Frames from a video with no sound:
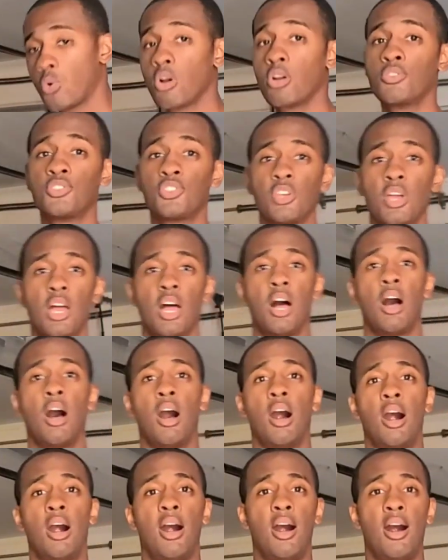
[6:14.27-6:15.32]
Works,
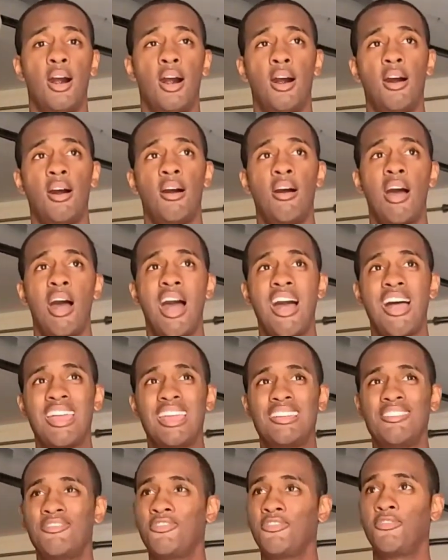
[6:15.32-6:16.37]

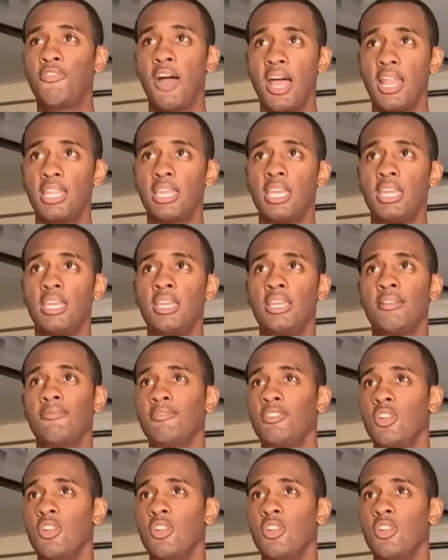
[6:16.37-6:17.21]
I finally,